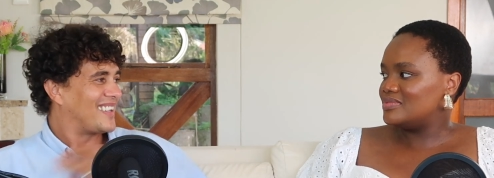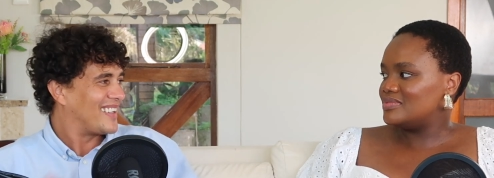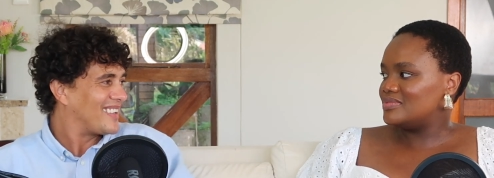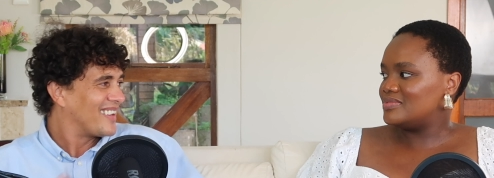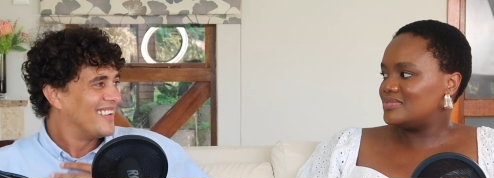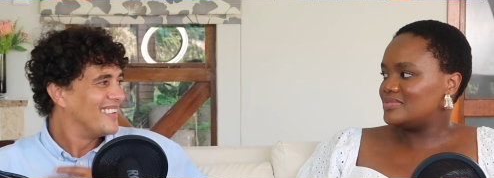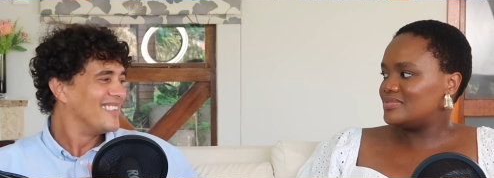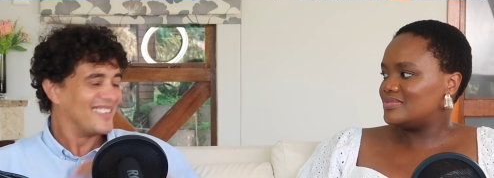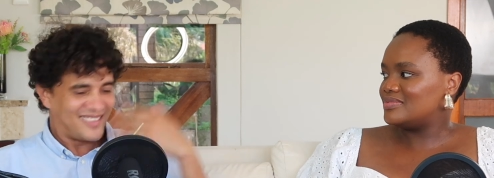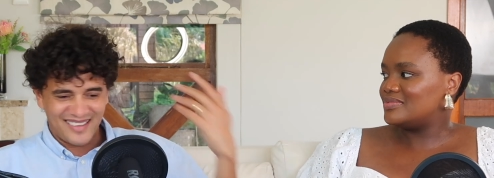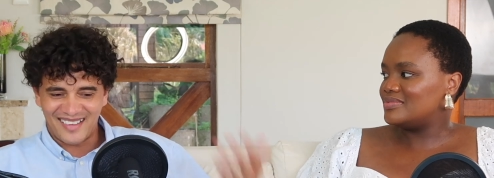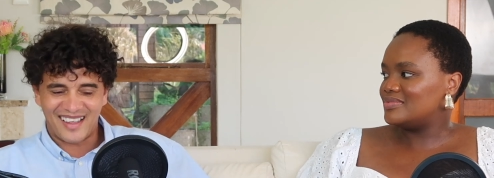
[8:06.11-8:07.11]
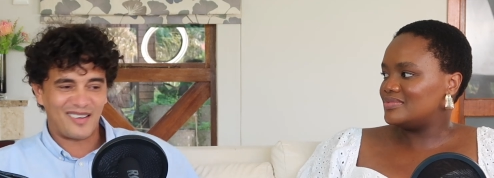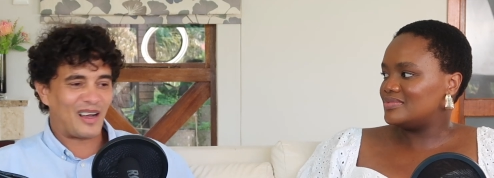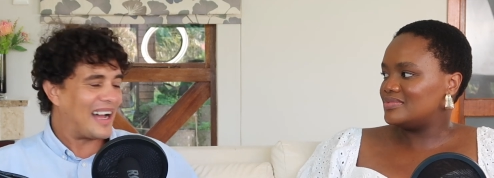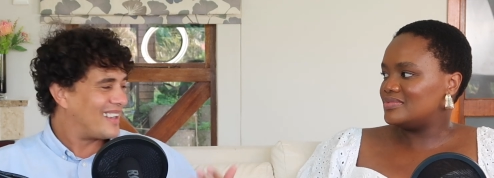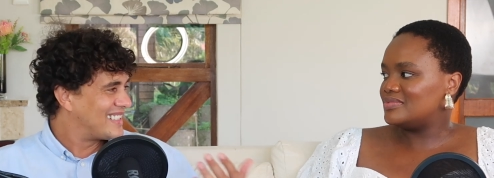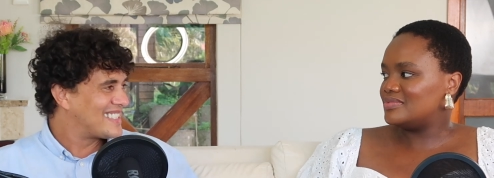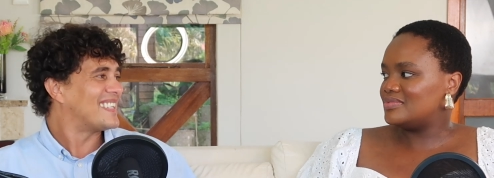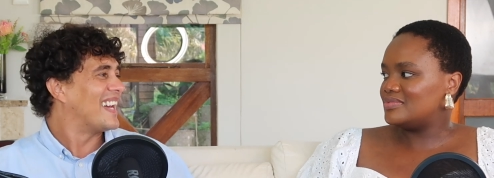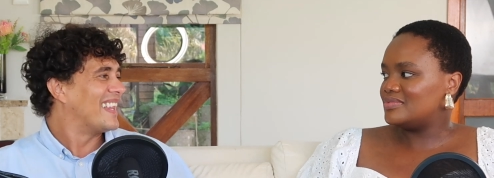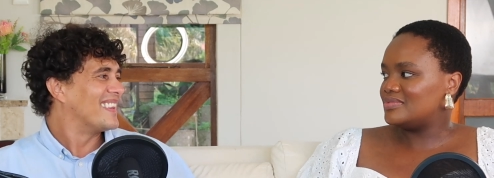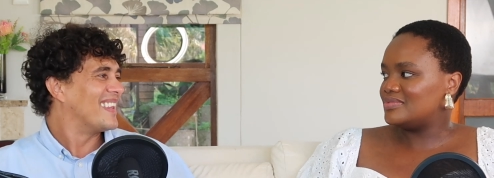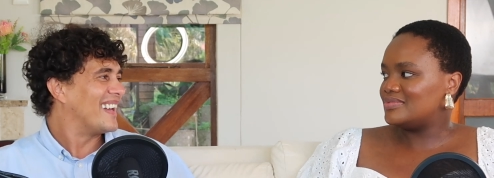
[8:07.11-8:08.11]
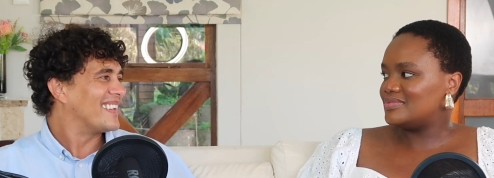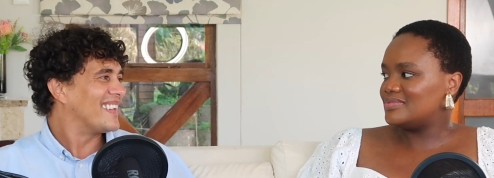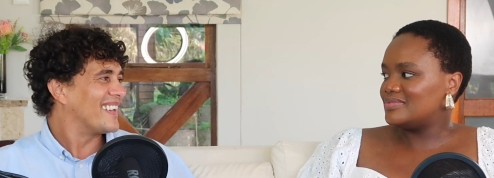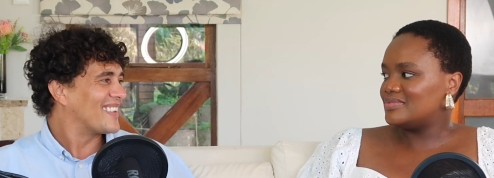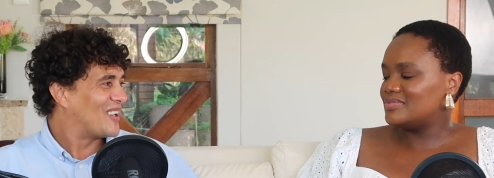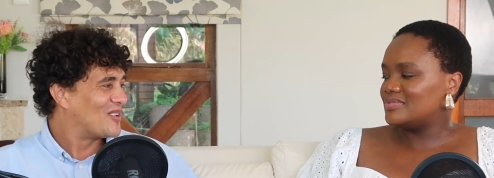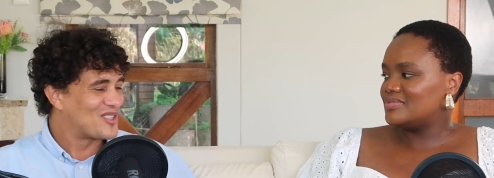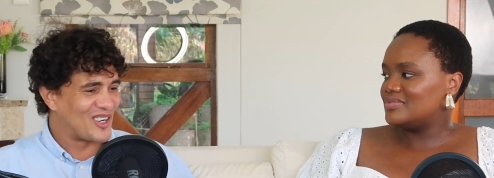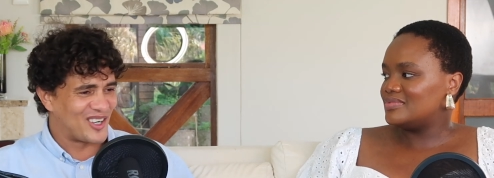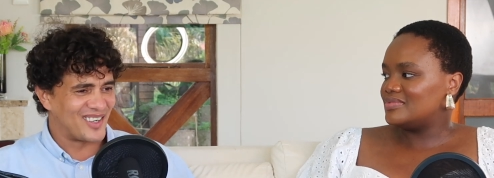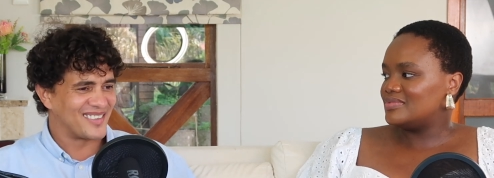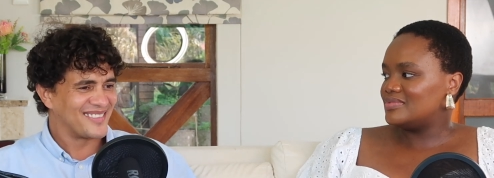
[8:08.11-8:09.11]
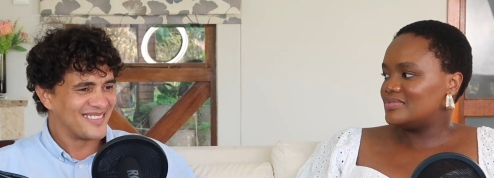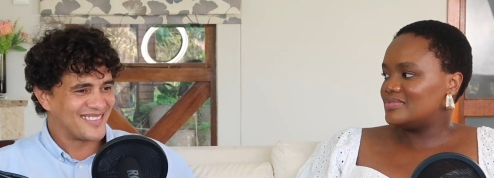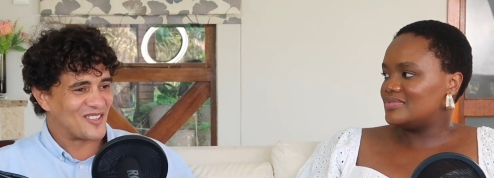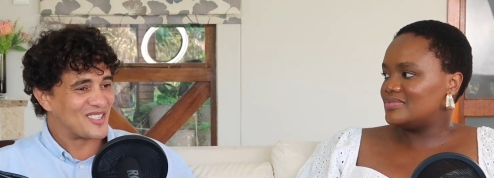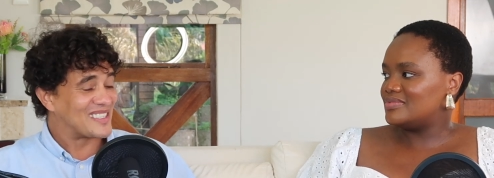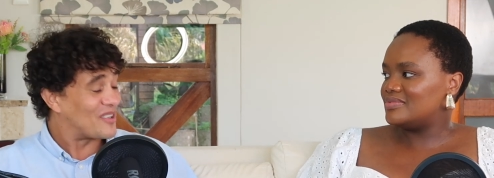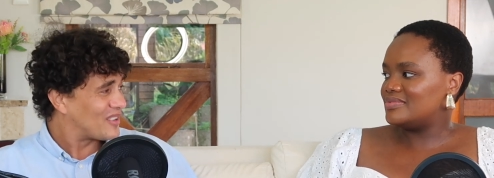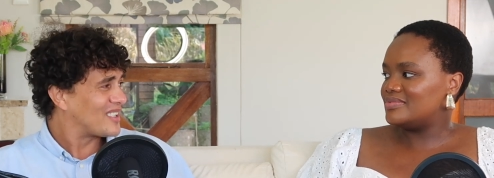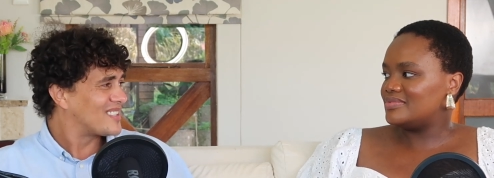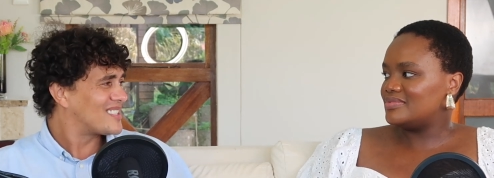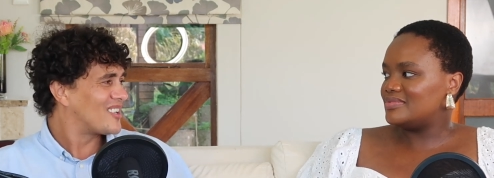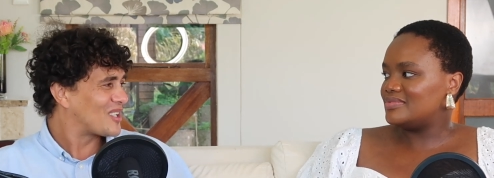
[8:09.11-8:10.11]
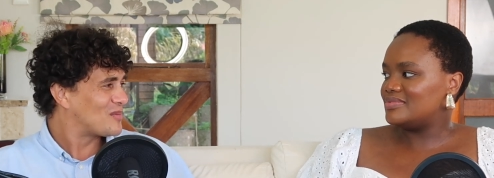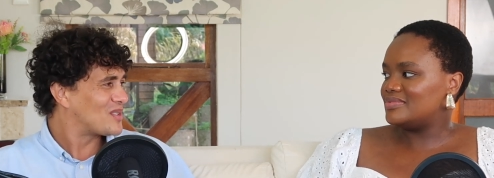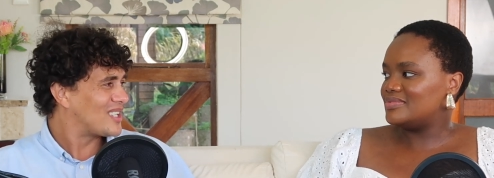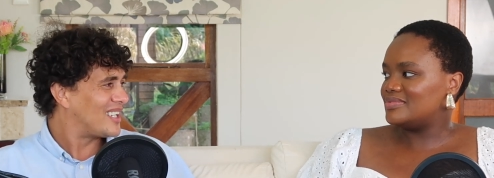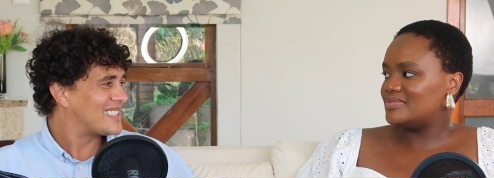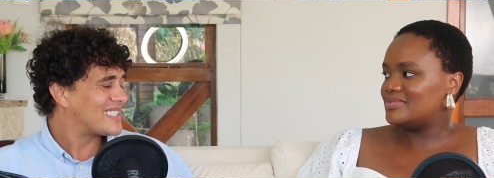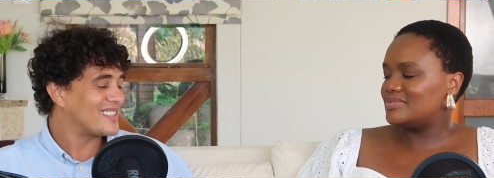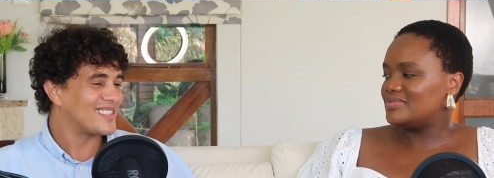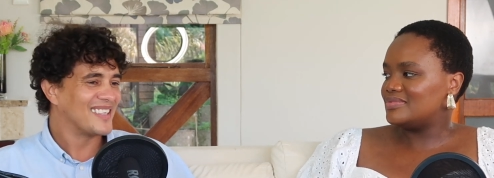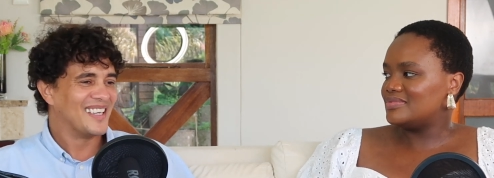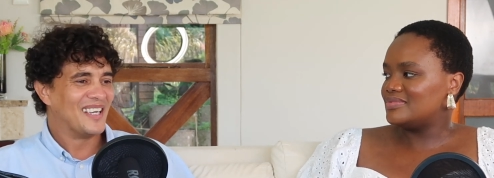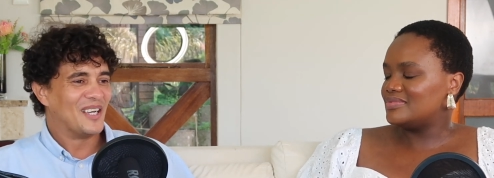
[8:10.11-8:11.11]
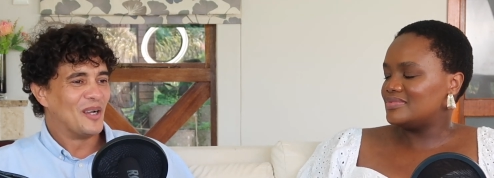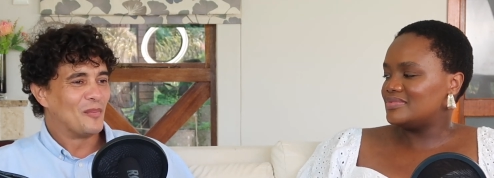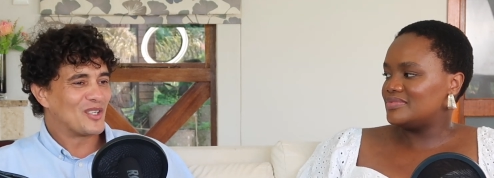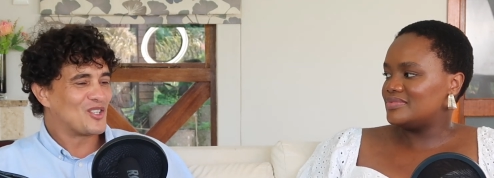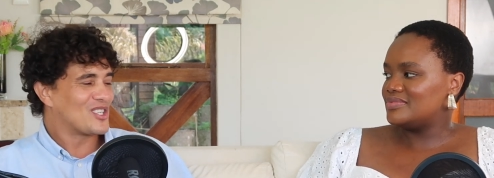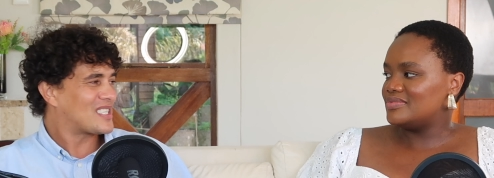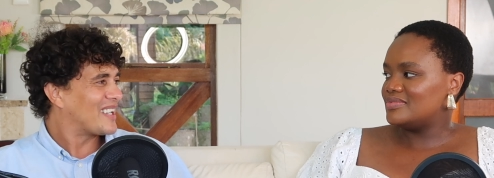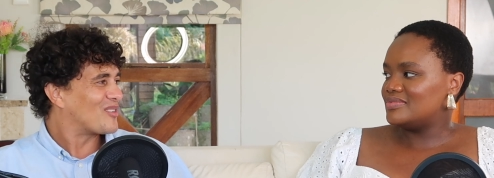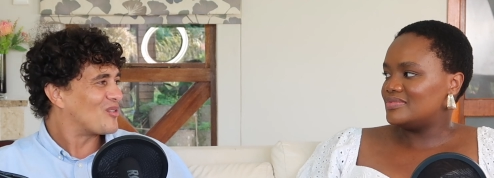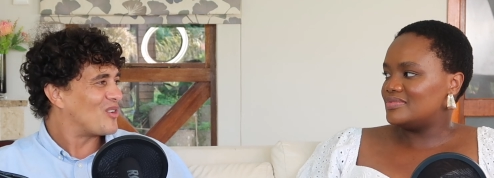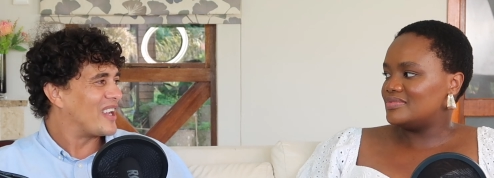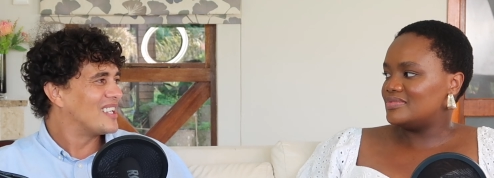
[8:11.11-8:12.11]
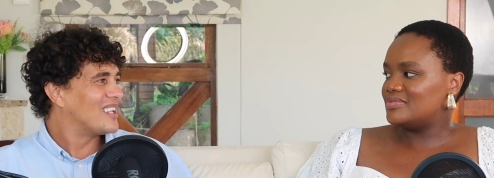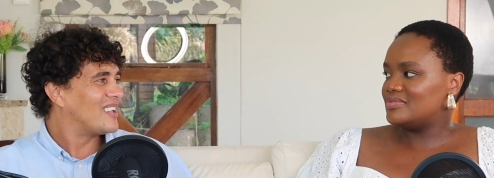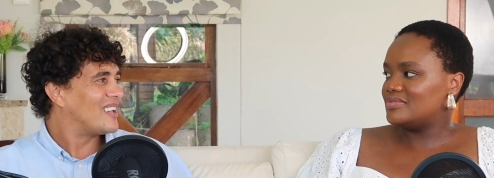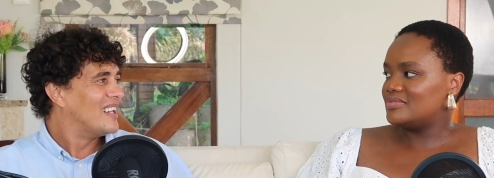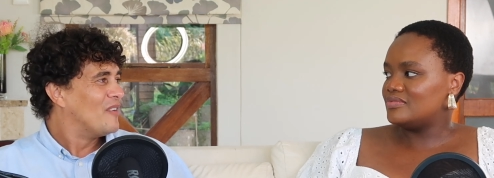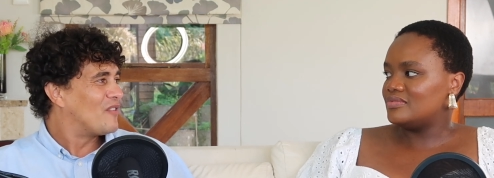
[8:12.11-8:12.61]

Speaker 1: Like I understand that. Like those are those are difficult circumstances, but just like regular.